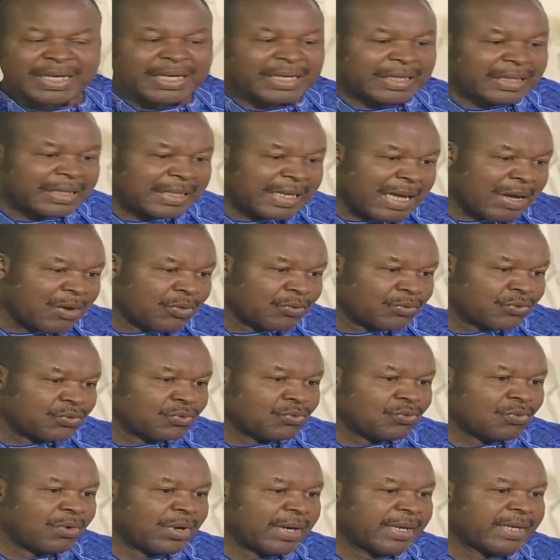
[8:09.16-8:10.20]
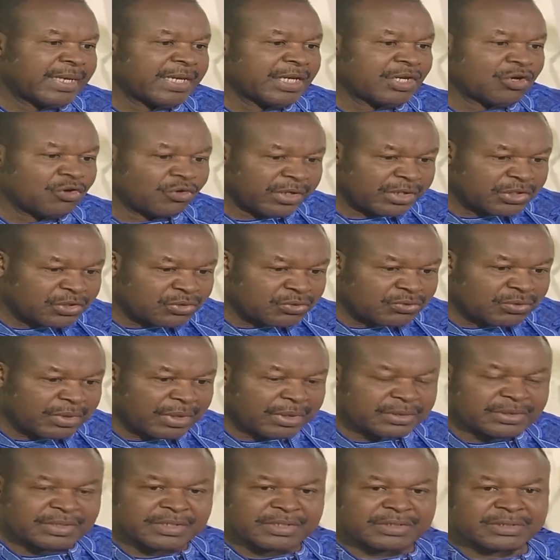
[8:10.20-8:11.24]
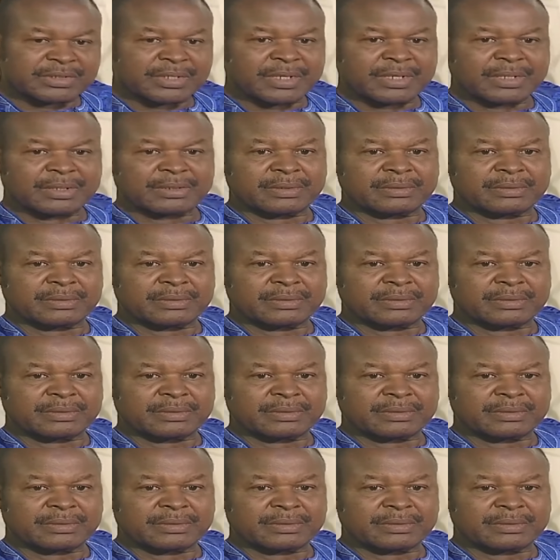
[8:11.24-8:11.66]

Now you are encouraging your sister